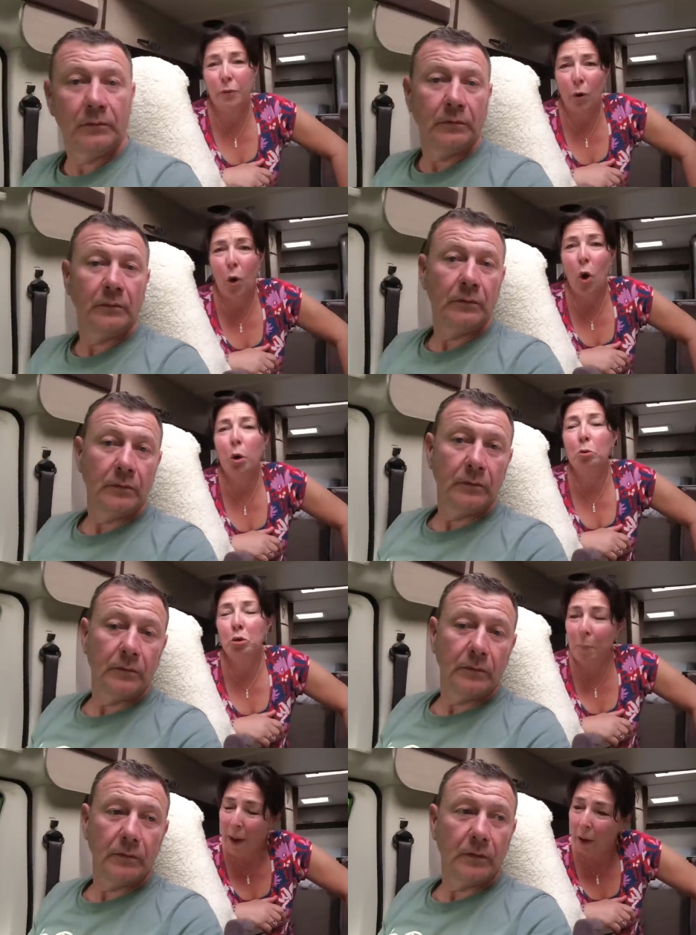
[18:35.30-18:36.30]
Speaker 1: for
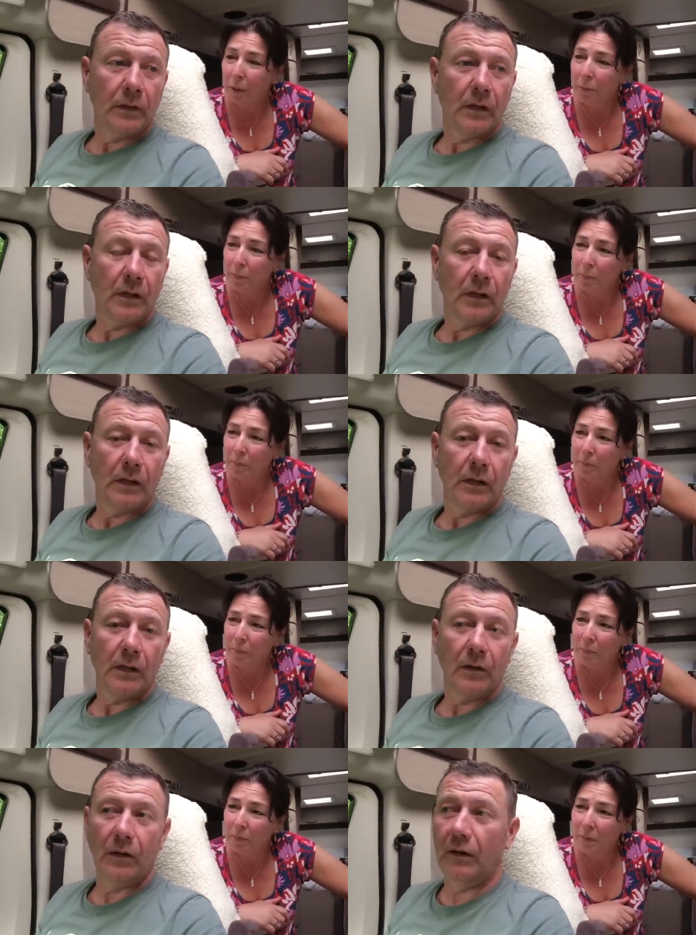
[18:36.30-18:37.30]
demain,
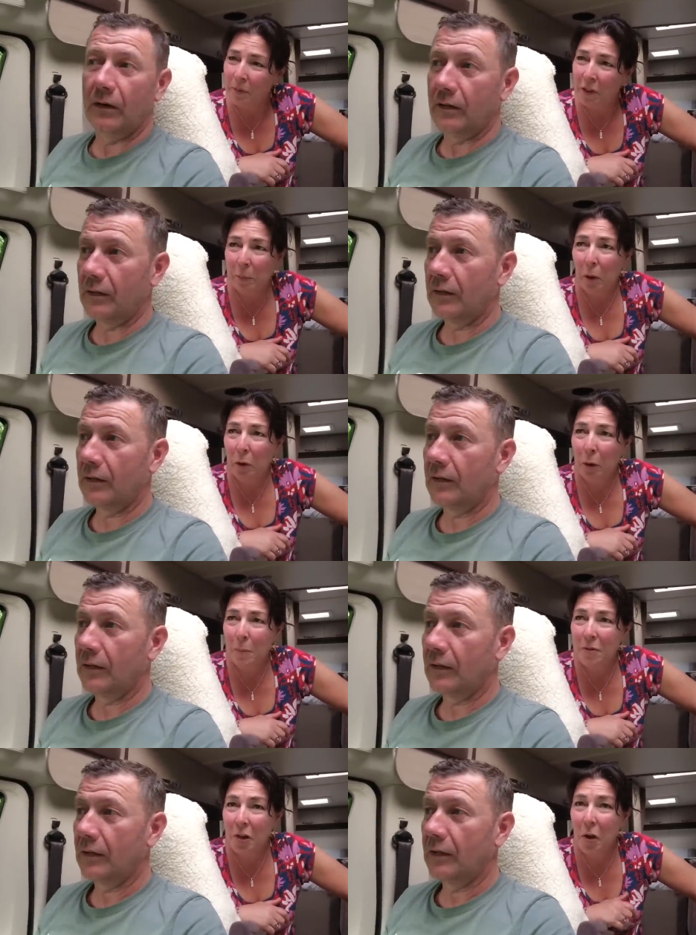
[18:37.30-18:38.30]
tomorrow.
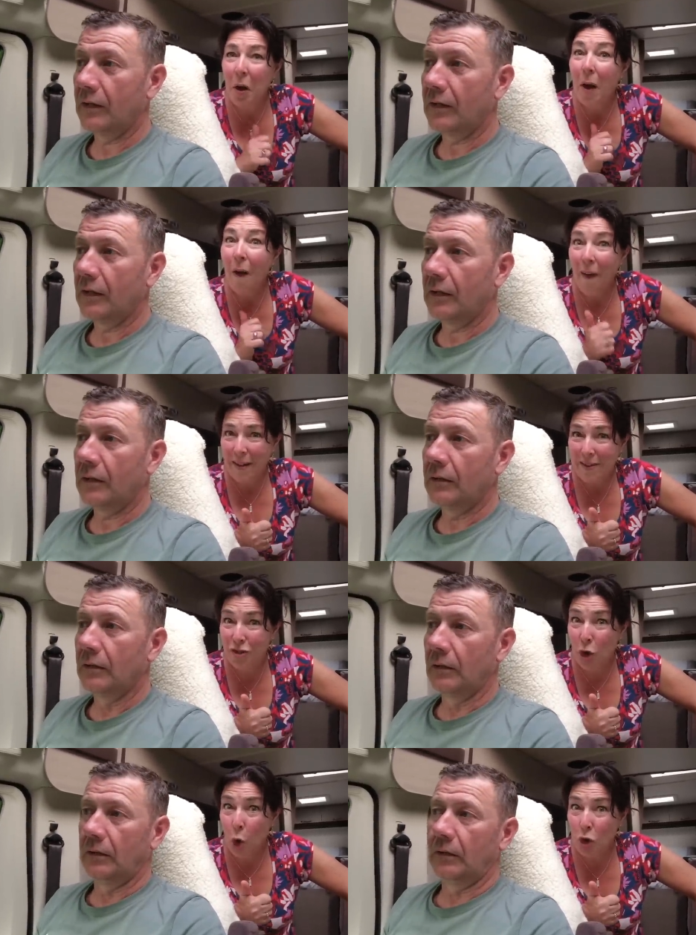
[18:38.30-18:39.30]
So
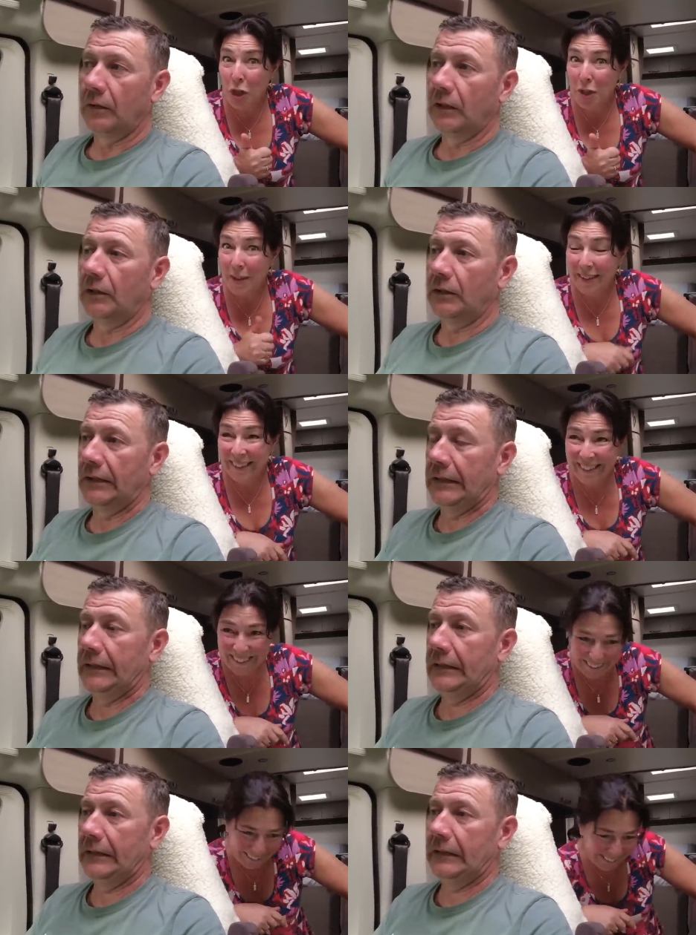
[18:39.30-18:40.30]
sorted.
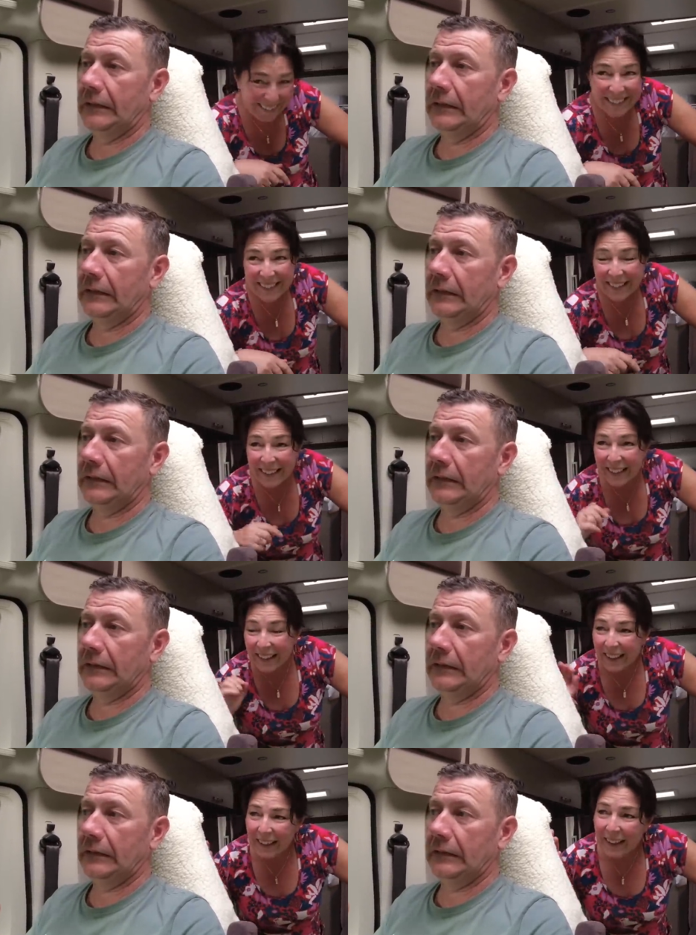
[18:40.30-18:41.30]

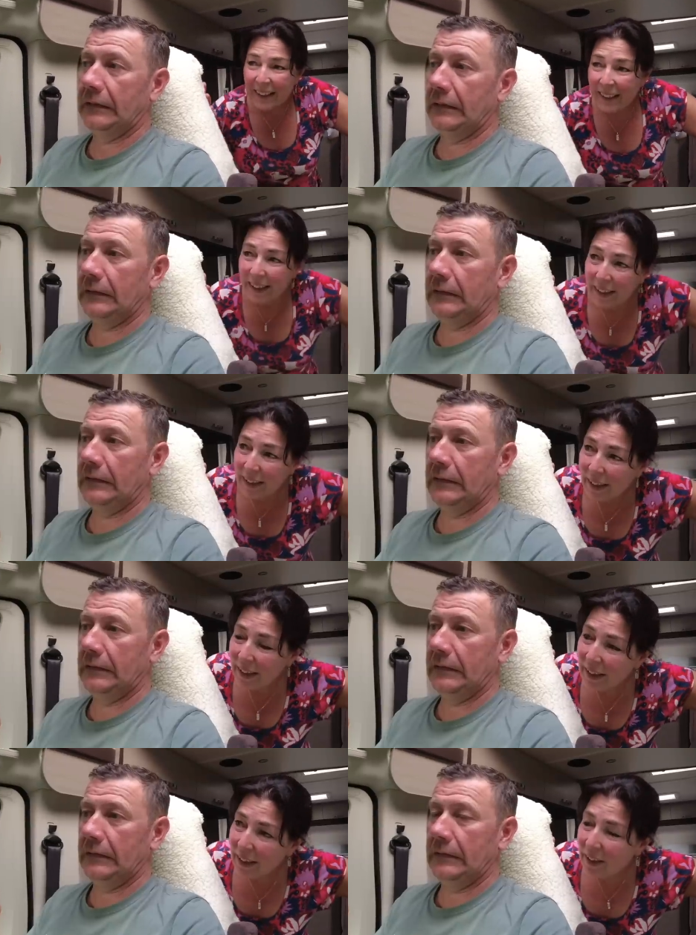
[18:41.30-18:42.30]
Uh,
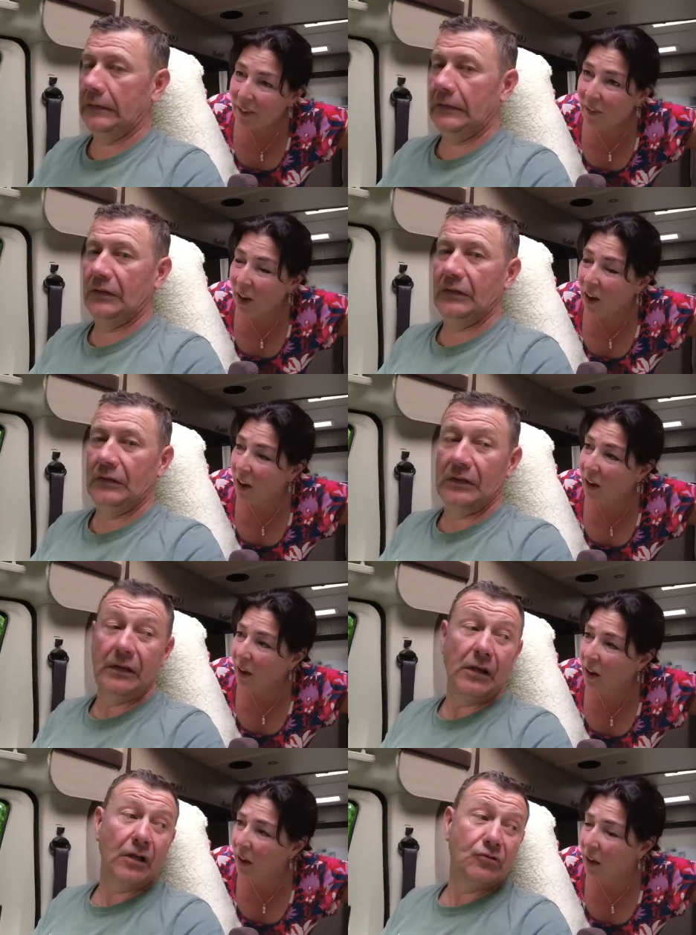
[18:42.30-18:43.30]
what?
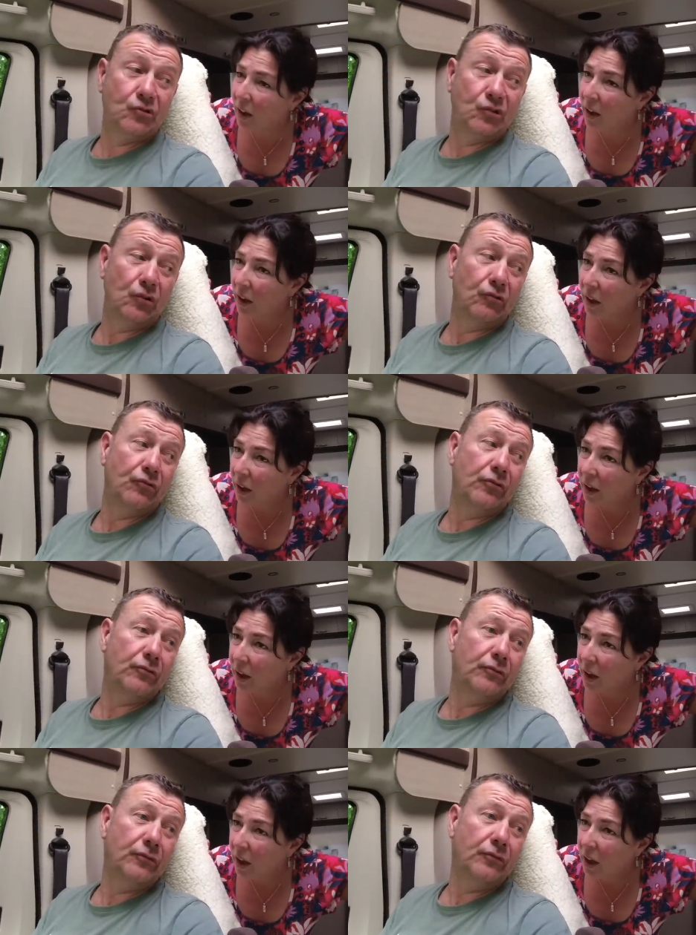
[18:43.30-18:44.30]
There are
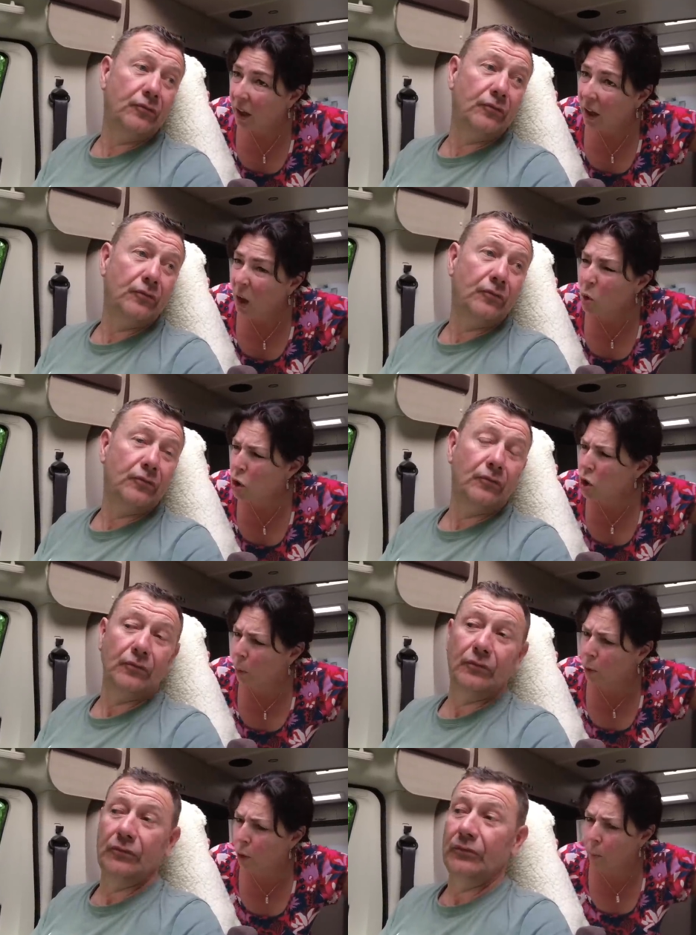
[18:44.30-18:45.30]
children. Oh, shut
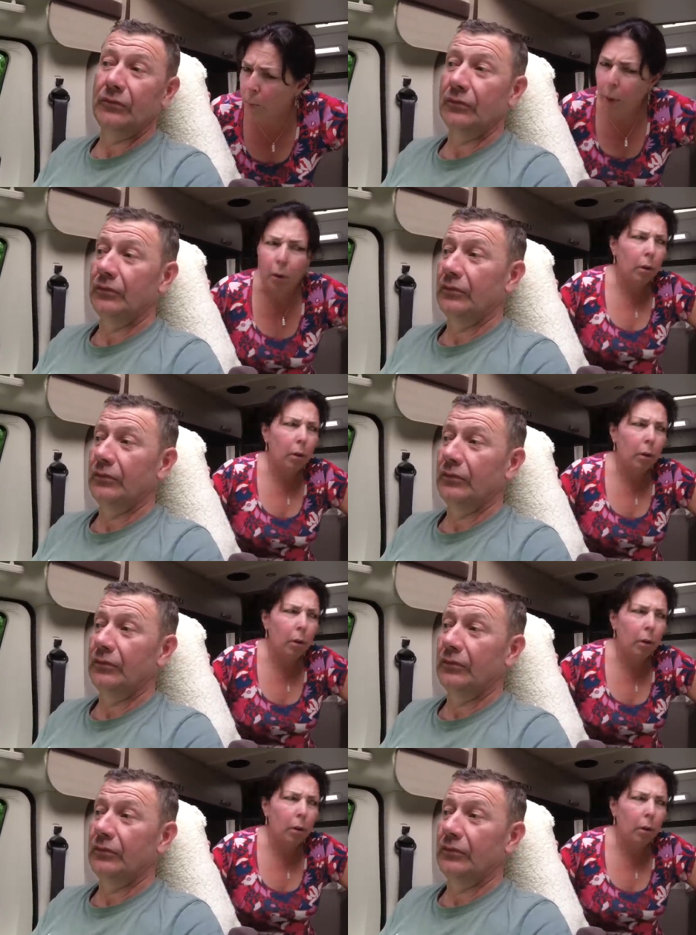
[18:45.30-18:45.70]
up, Grump.